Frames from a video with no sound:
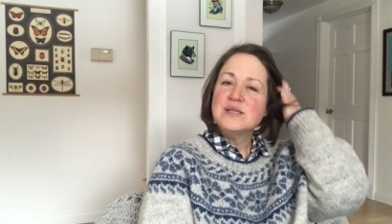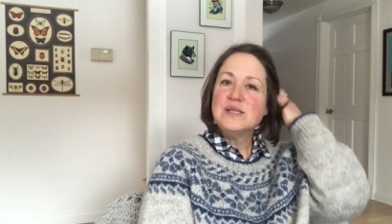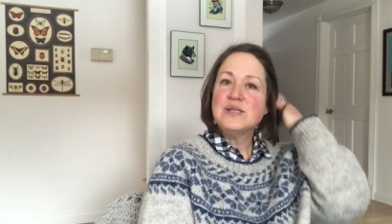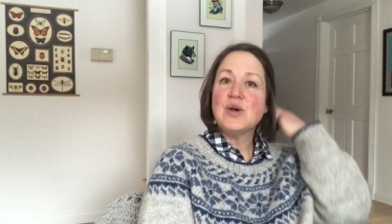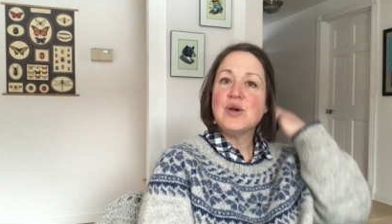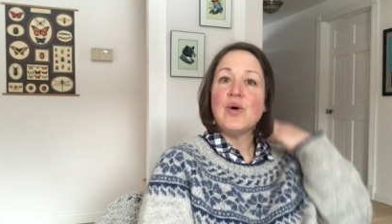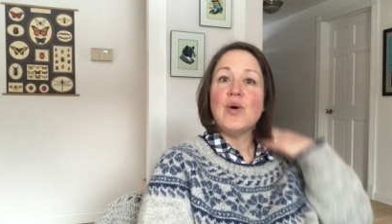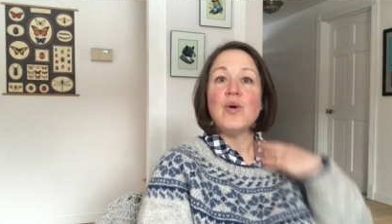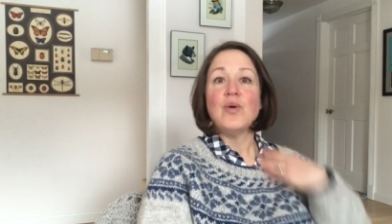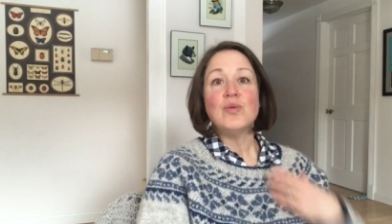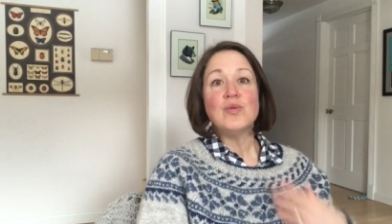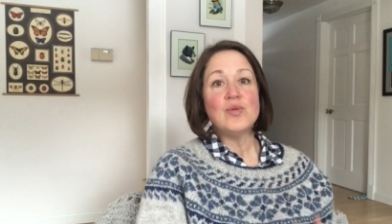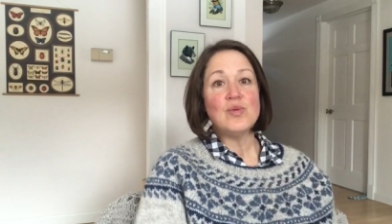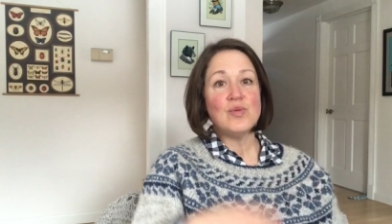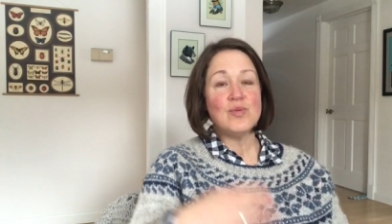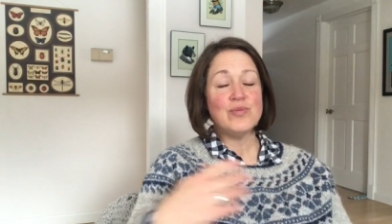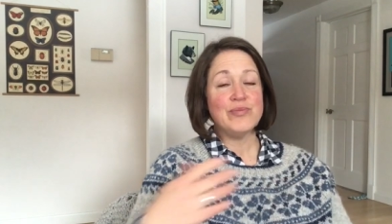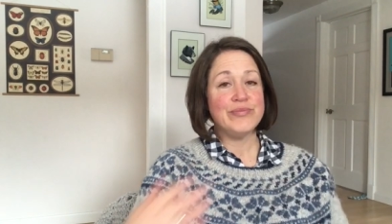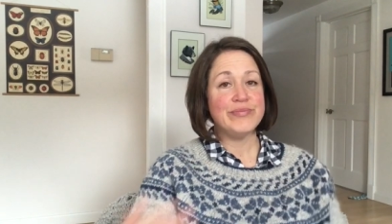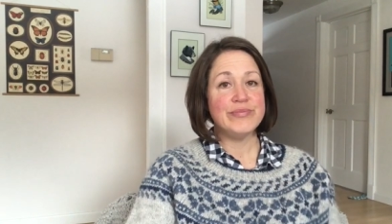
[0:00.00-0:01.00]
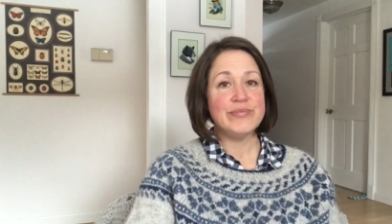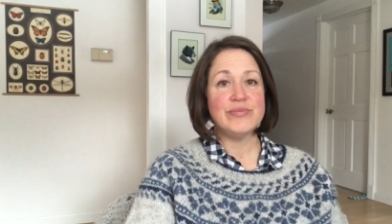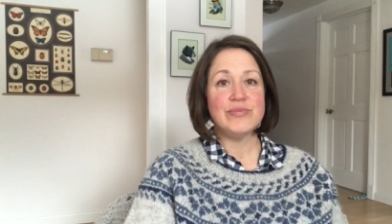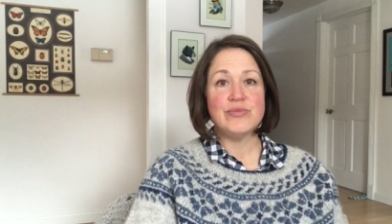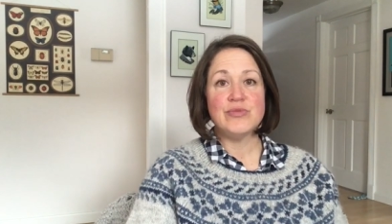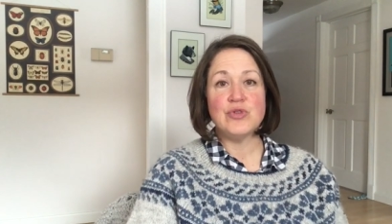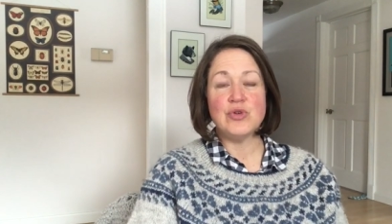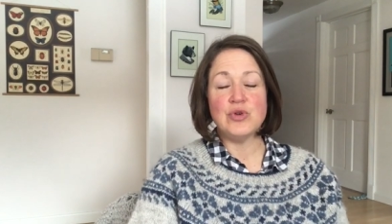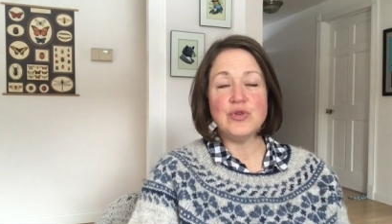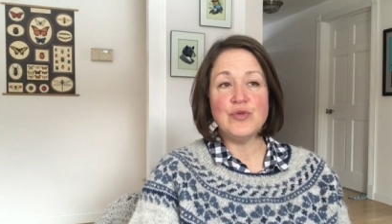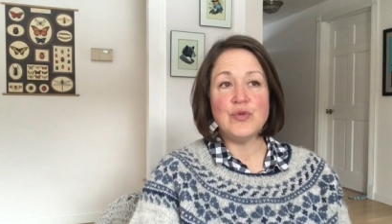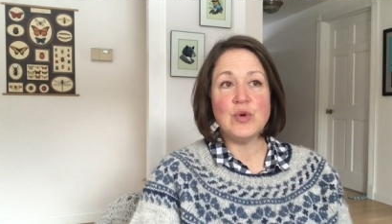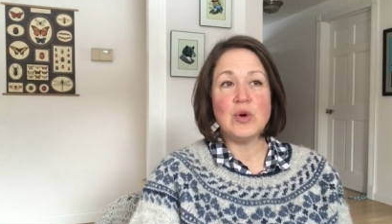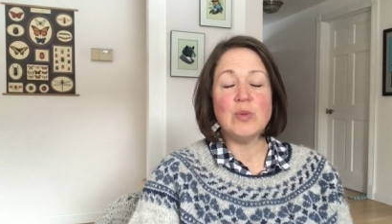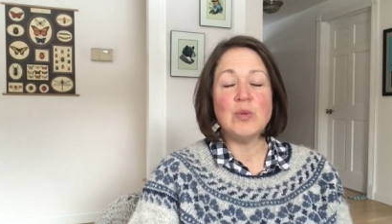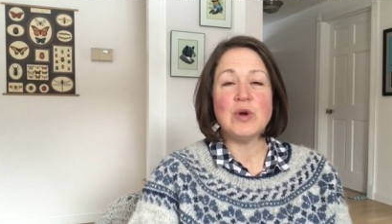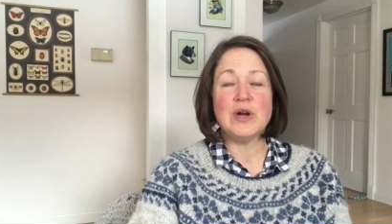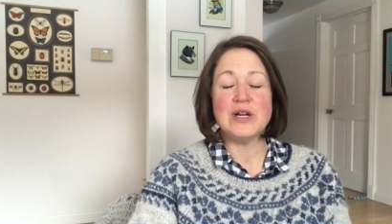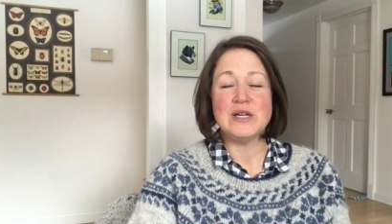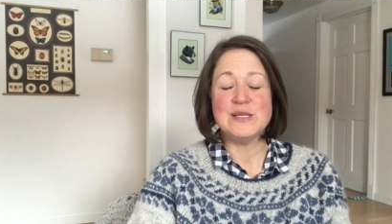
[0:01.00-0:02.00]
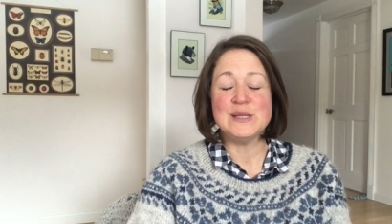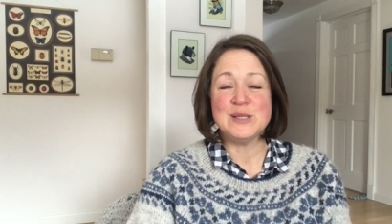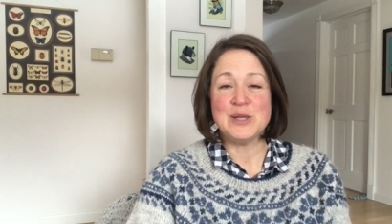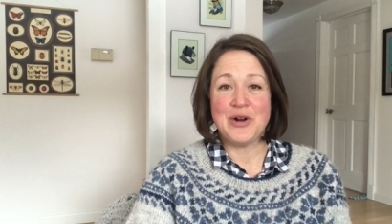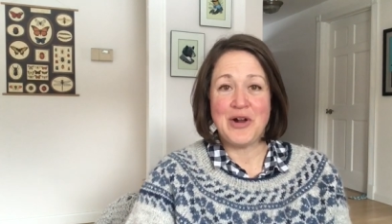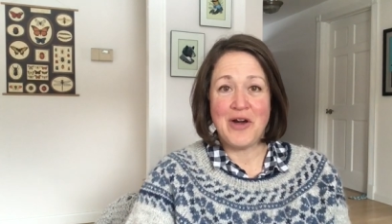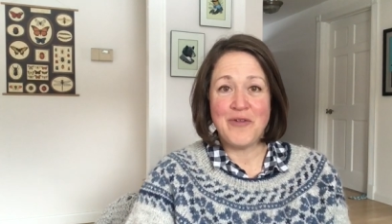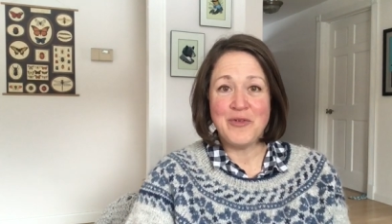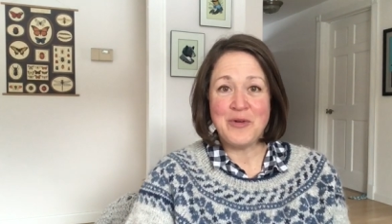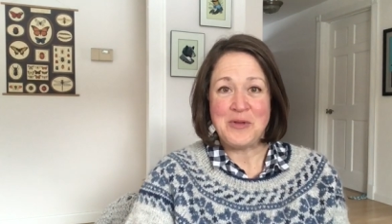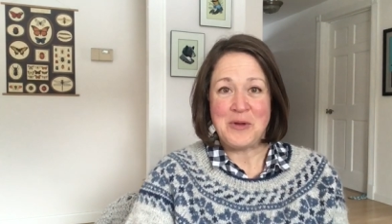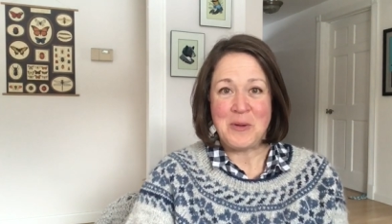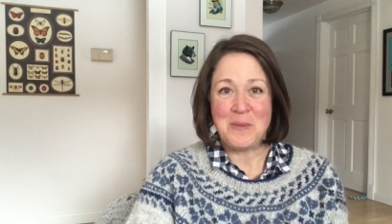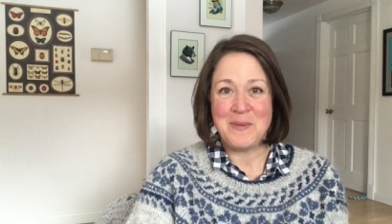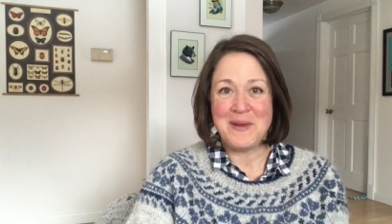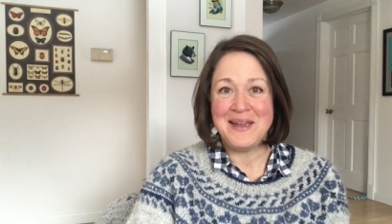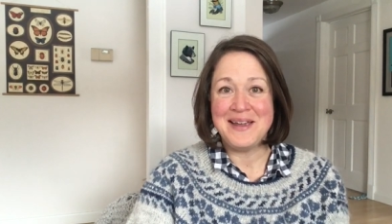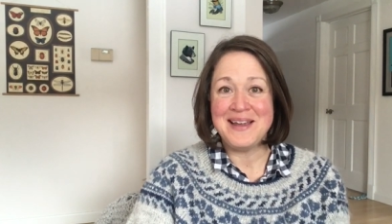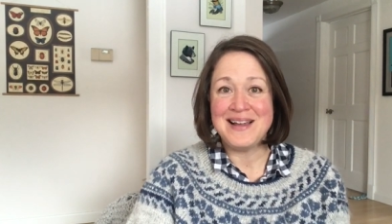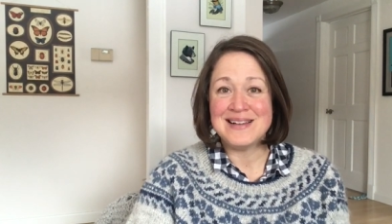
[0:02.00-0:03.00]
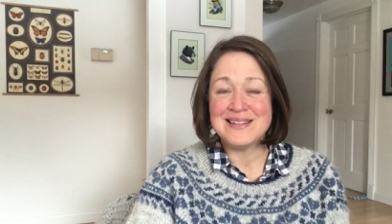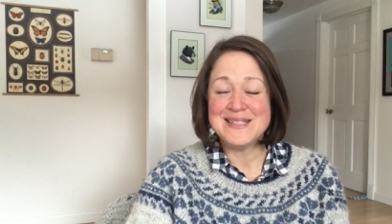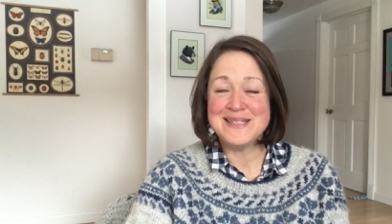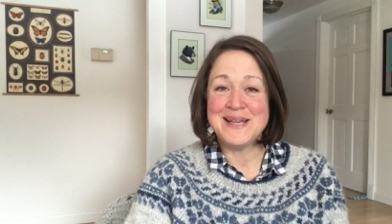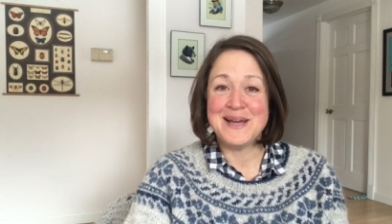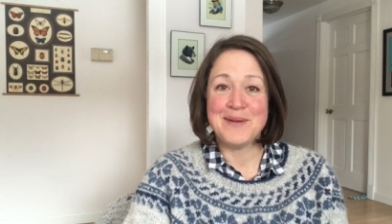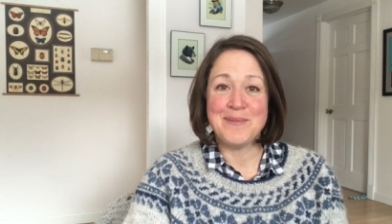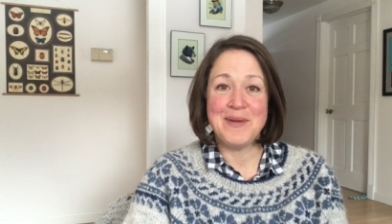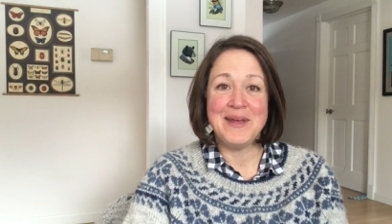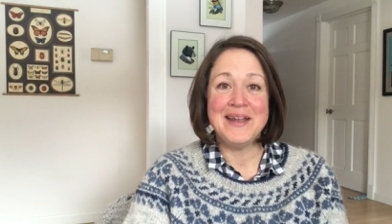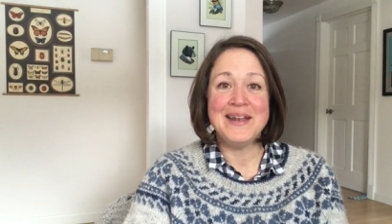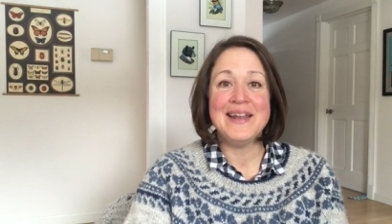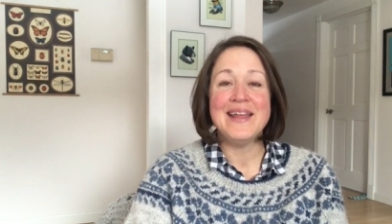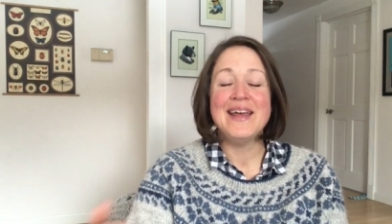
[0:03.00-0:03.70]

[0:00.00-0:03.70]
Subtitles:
So, true to form, we're going to start off with our baking segment.